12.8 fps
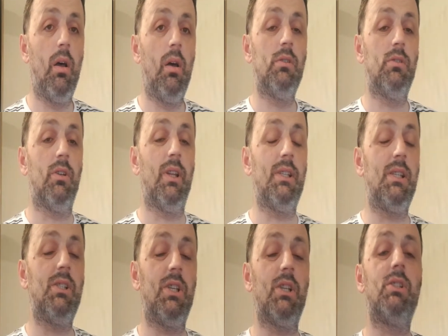So this
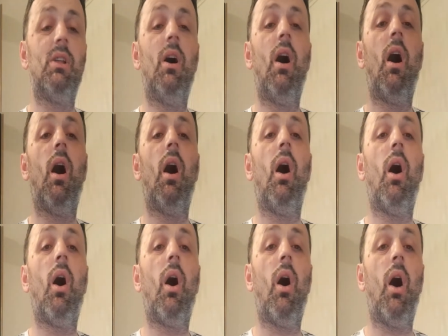is just
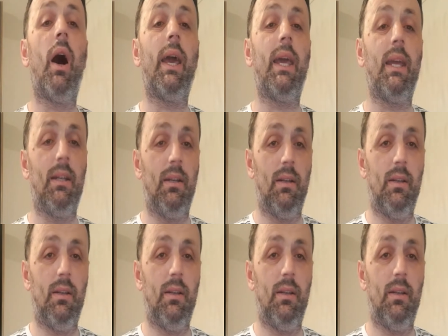ghain,